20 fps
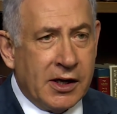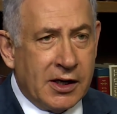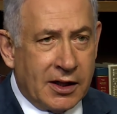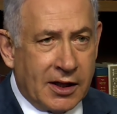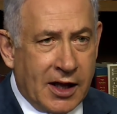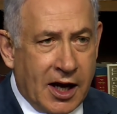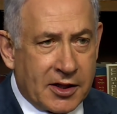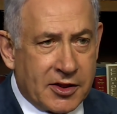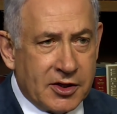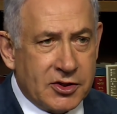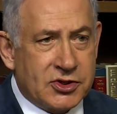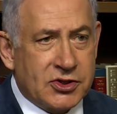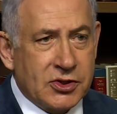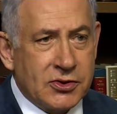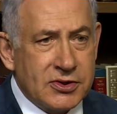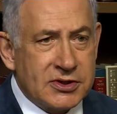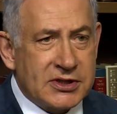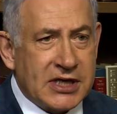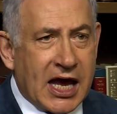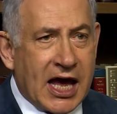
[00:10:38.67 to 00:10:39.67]
like the
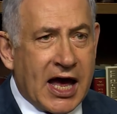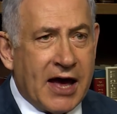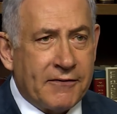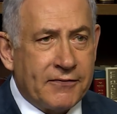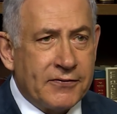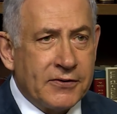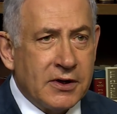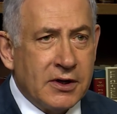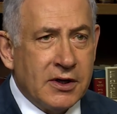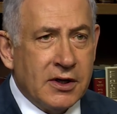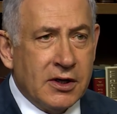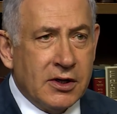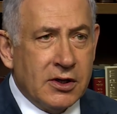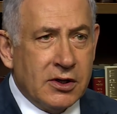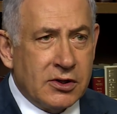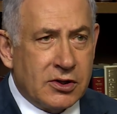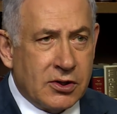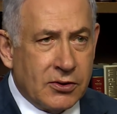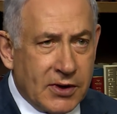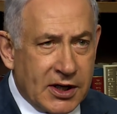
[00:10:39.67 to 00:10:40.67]
Jews have
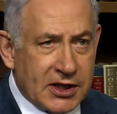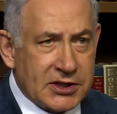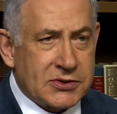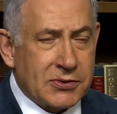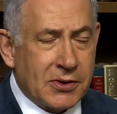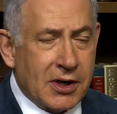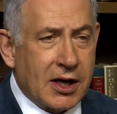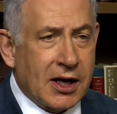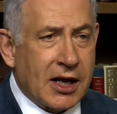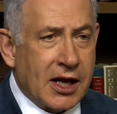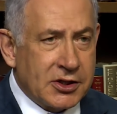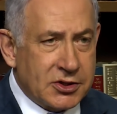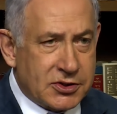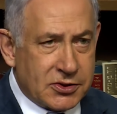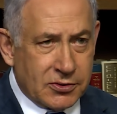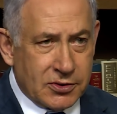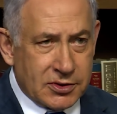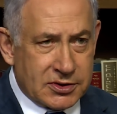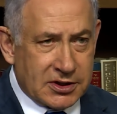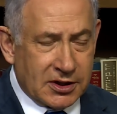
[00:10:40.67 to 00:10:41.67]
to Israel and
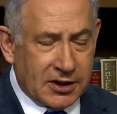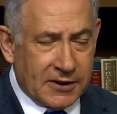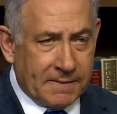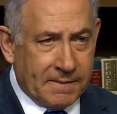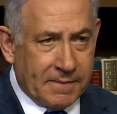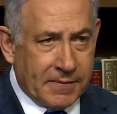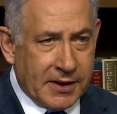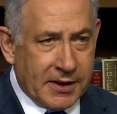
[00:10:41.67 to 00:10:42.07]
Jerusalem.